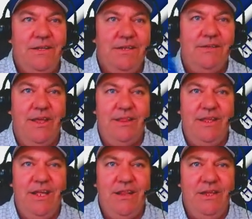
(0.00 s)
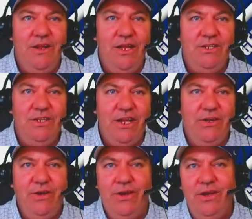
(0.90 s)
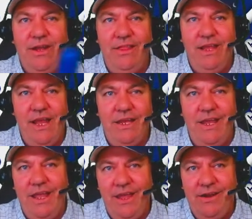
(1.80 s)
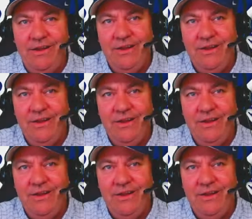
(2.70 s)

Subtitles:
It's like the little engine that could. I think I can.